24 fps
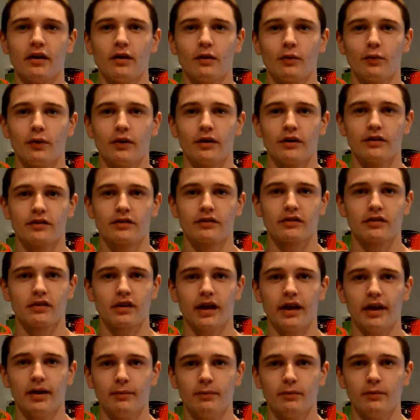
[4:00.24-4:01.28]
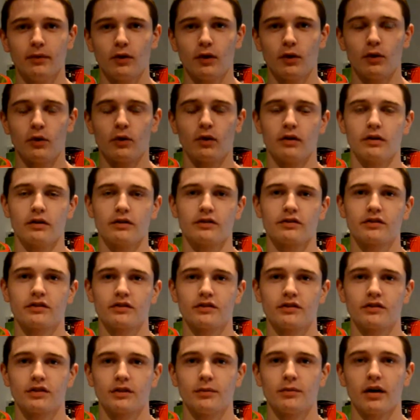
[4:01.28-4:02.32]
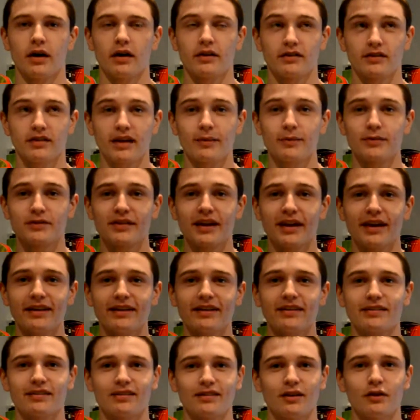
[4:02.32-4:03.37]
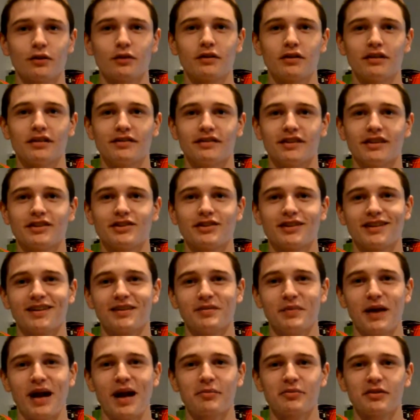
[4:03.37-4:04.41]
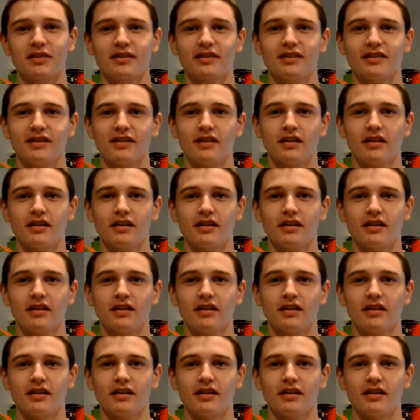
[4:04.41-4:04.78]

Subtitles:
was SLAM, or simultaneous localization and mapping.